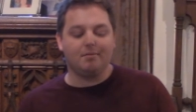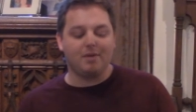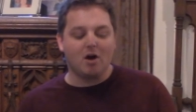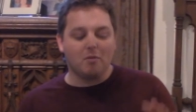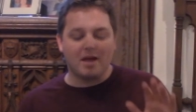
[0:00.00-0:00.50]

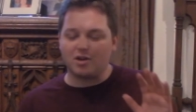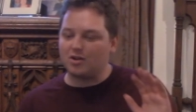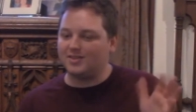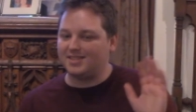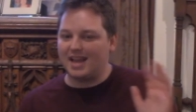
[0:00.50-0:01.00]
they all make
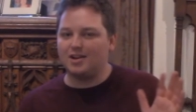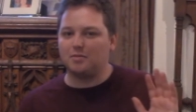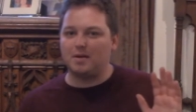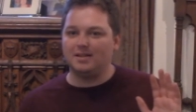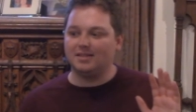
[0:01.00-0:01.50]
good
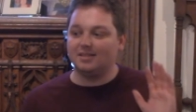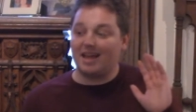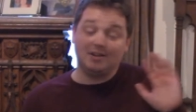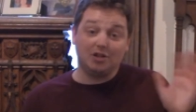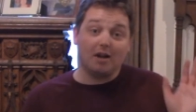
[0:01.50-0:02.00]
centerpieces
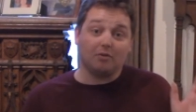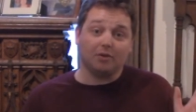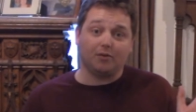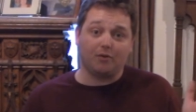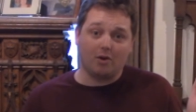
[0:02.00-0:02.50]
and
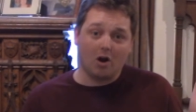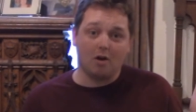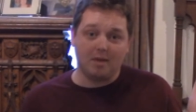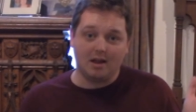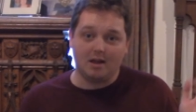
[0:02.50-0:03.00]
generals for an
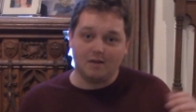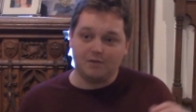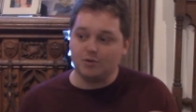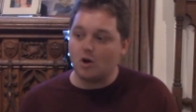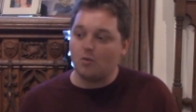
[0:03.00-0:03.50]
army,
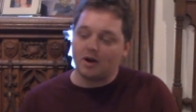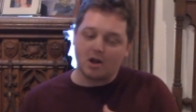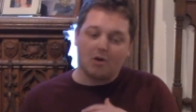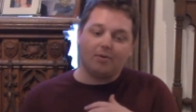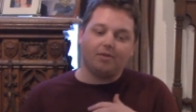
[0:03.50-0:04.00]
if you don't want to
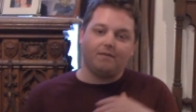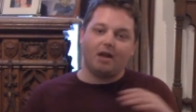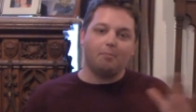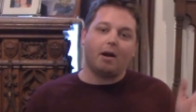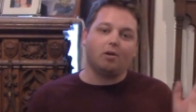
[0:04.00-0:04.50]
go with the
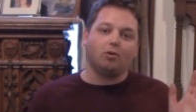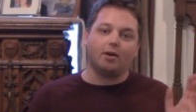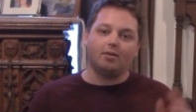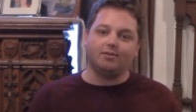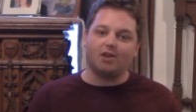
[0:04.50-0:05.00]
Vampire
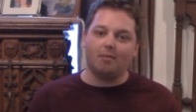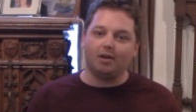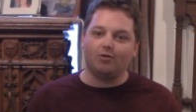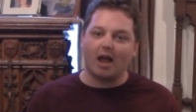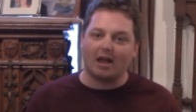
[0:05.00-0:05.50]
Lord and the
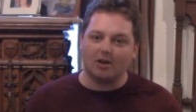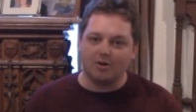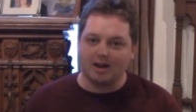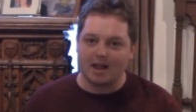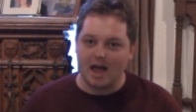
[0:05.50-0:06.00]
Zombie Dragon or
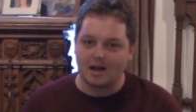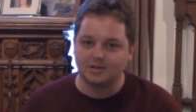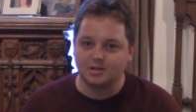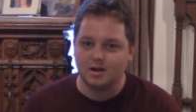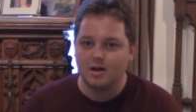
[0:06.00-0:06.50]

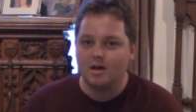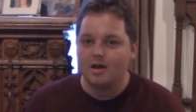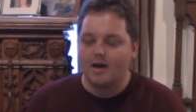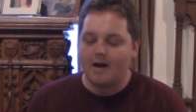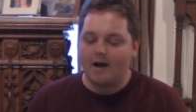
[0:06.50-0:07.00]
Nagash.
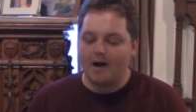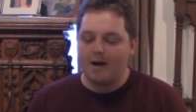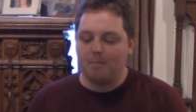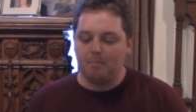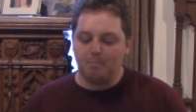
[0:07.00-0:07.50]

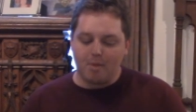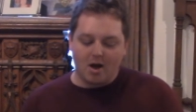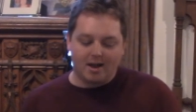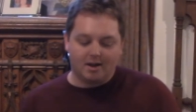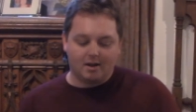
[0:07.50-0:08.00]

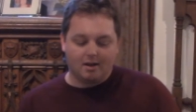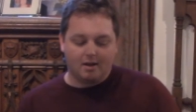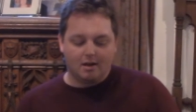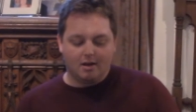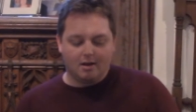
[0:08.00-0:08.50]
But
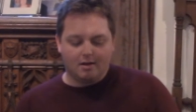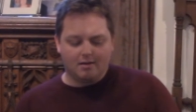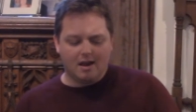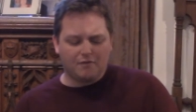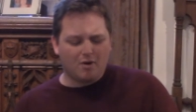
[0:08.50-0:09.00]

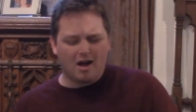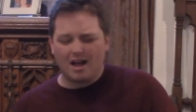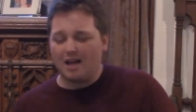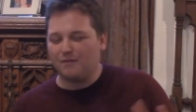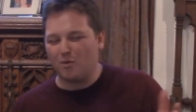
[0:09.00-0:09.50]
Neferata
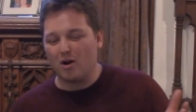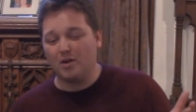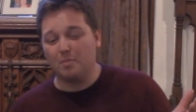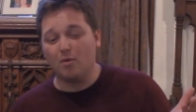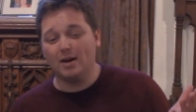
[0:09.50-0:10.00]
at
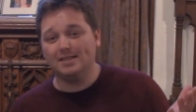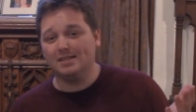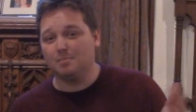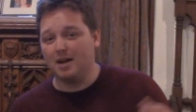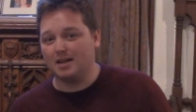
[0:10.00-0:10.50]
400 points
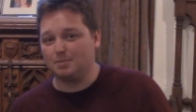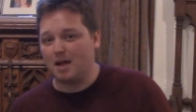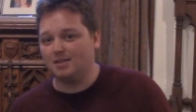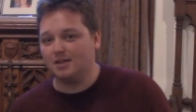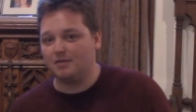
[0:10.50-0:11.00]
is a bit
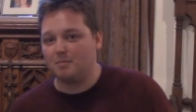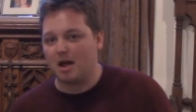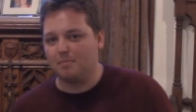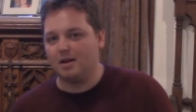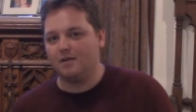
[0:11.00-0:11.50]
expensive in
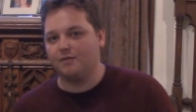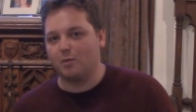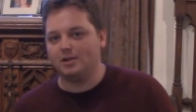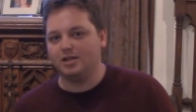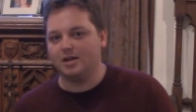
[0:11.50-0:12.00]
my opinion for
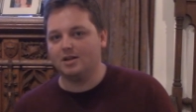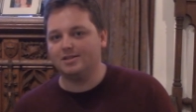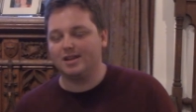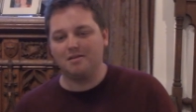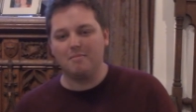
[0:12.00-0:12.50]
what she
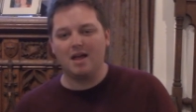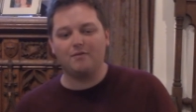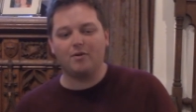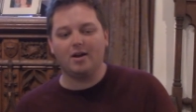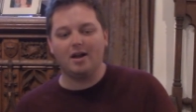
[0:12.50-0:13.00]
does, and
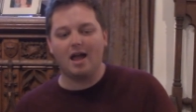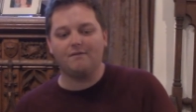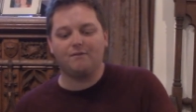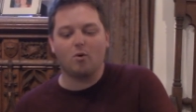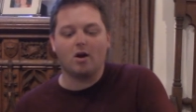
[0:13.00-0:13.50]
Manfred
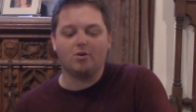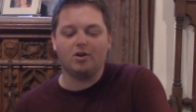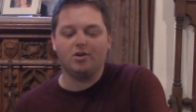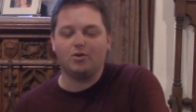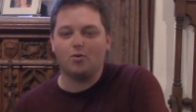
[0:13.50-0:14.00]
at
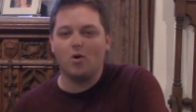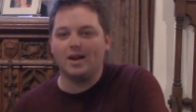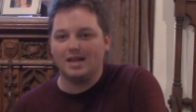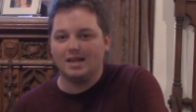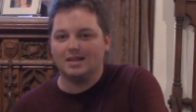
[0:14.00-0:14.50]

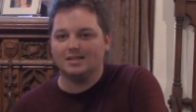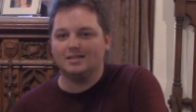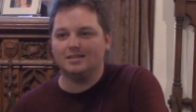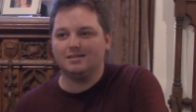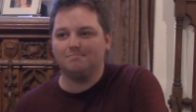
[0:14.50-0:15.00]
420 is